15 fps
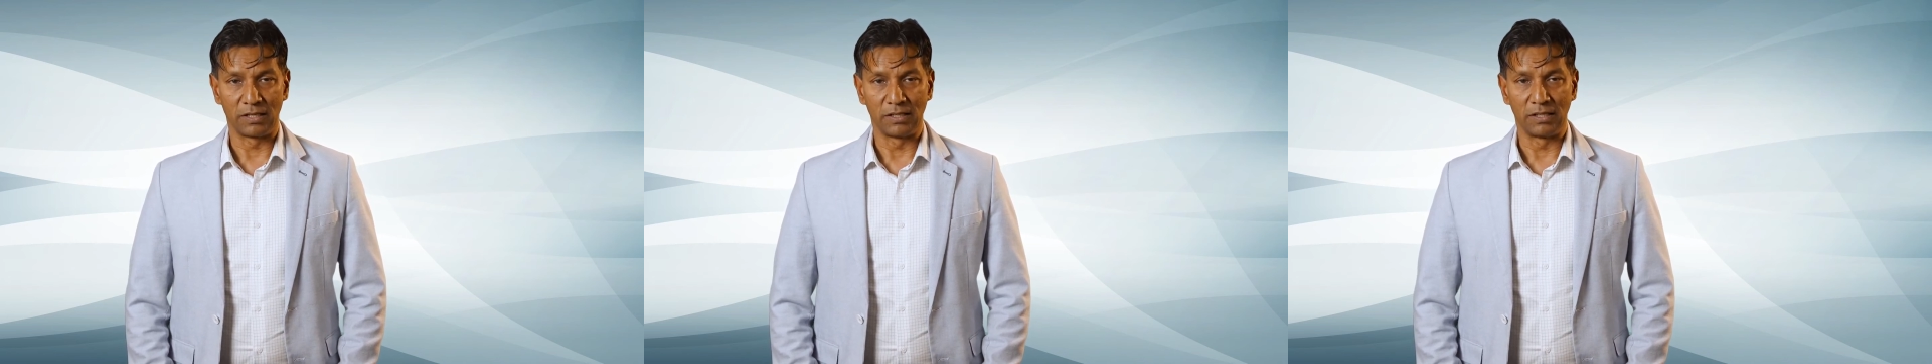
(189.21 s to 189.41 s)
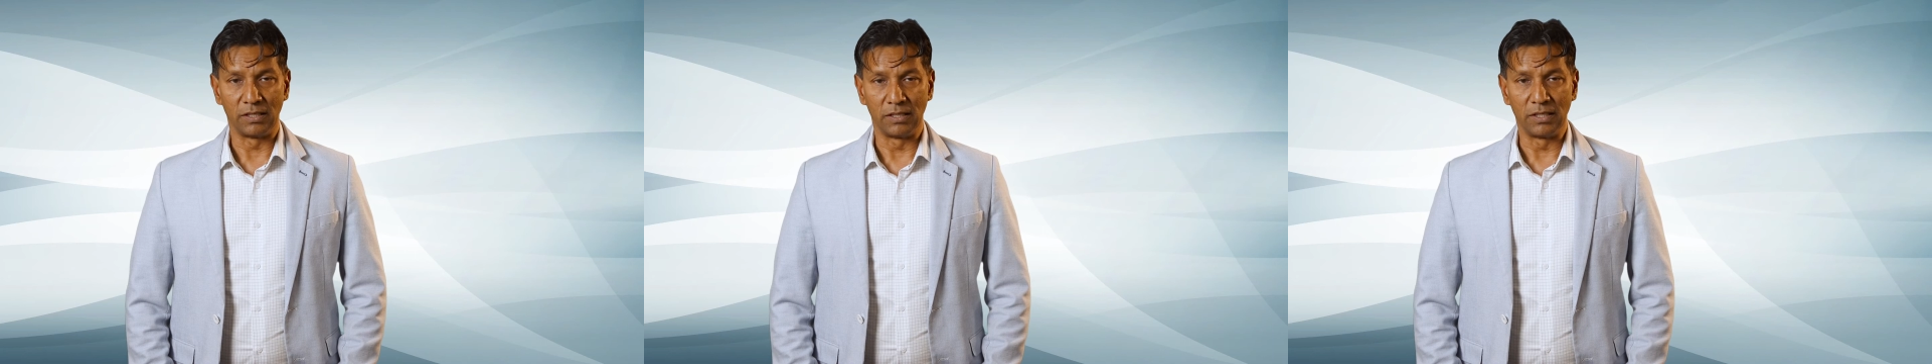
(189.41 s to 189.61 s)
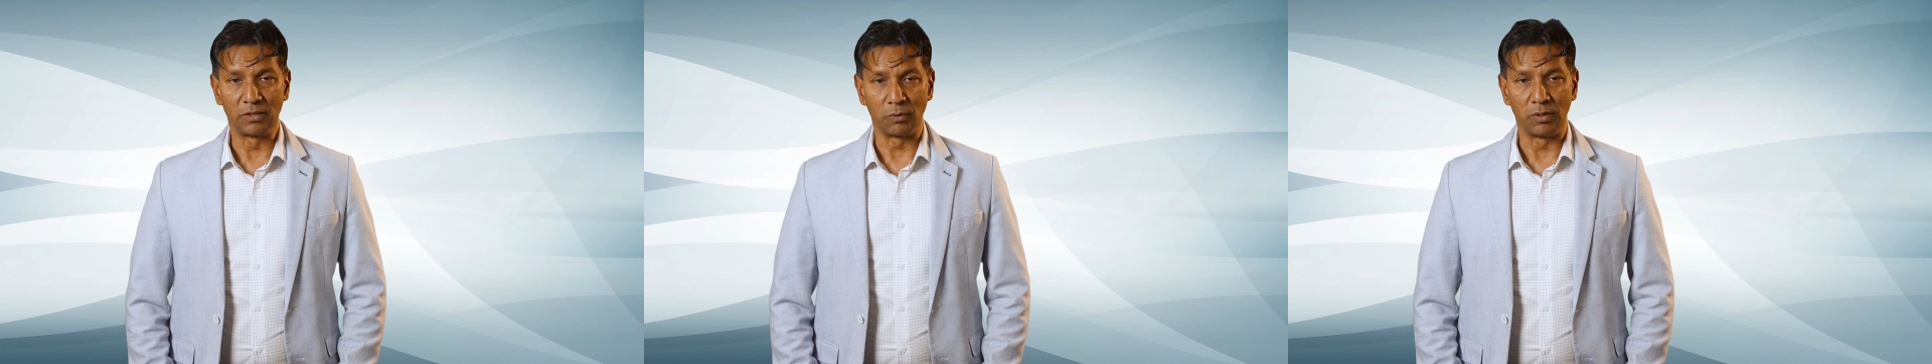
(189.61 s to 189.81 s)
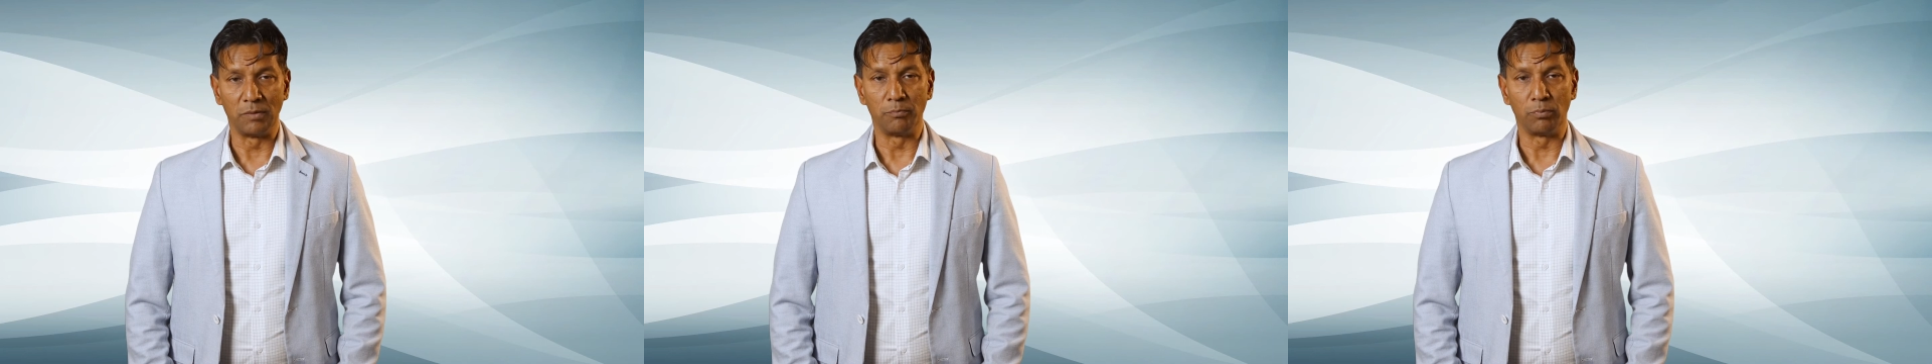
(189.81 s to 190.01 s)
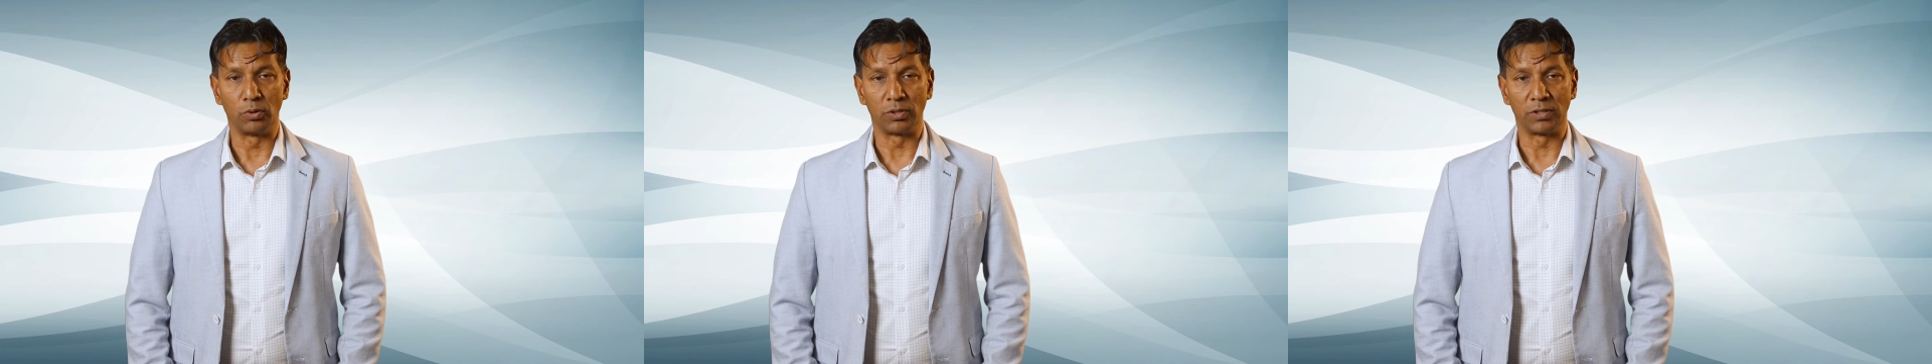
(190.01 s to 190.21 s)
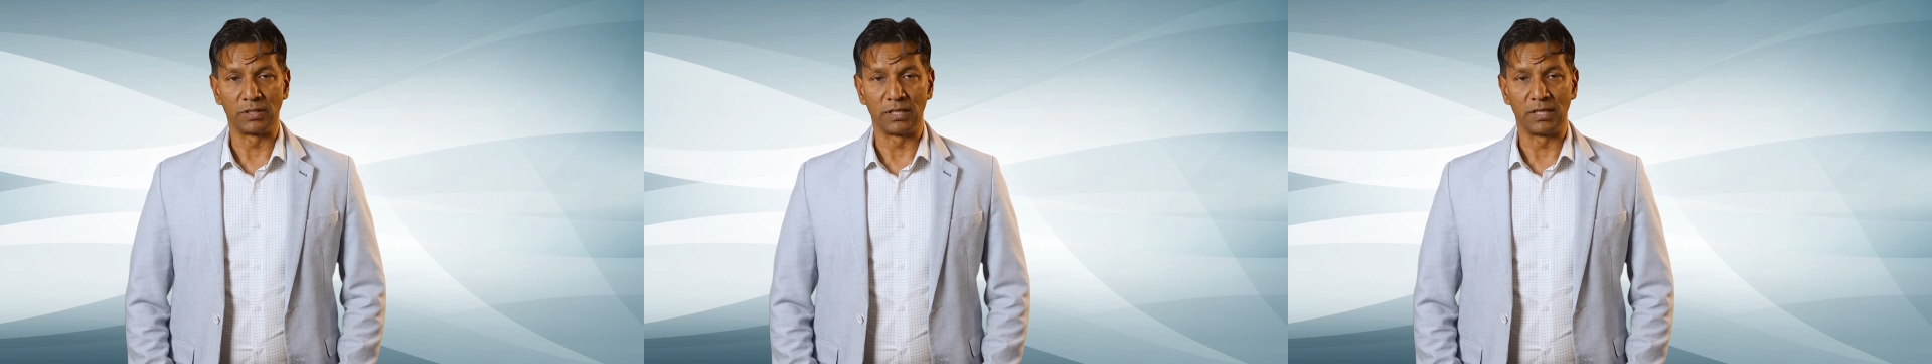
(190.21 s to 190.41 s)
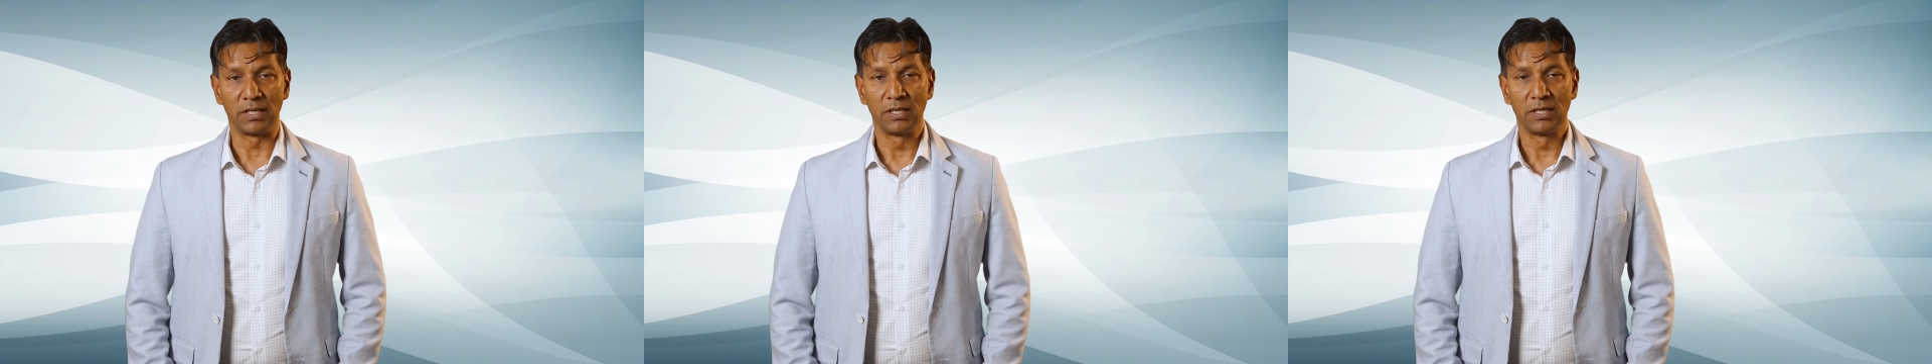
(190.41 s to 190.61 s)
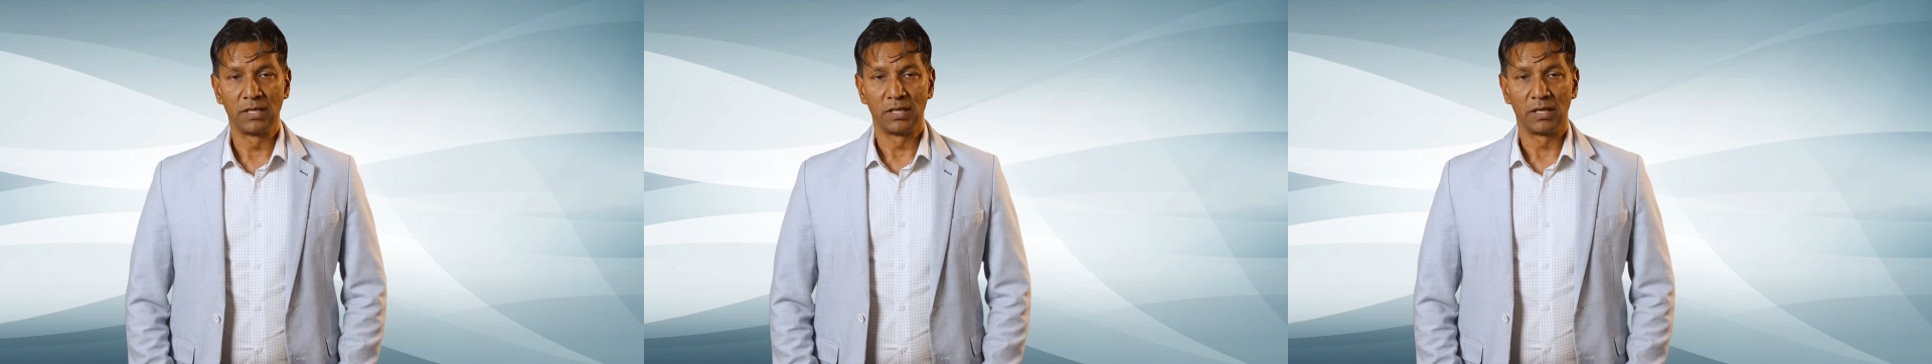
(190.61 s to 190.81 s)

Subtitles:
equally importantly,